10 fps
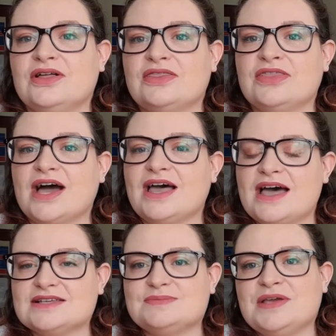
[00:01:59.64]
that
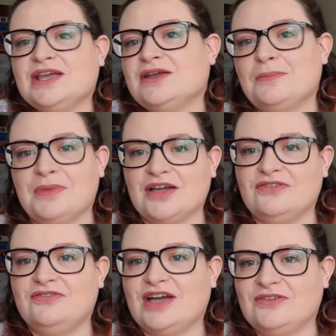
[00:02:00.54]
has been my
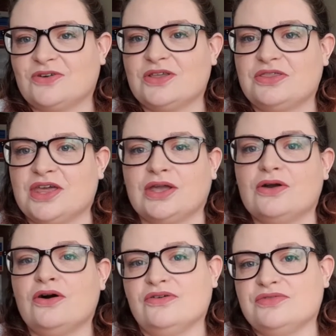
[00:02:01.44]
favourite thing
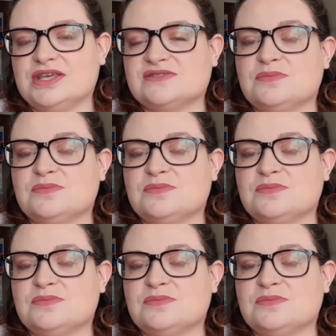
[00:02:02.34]
of this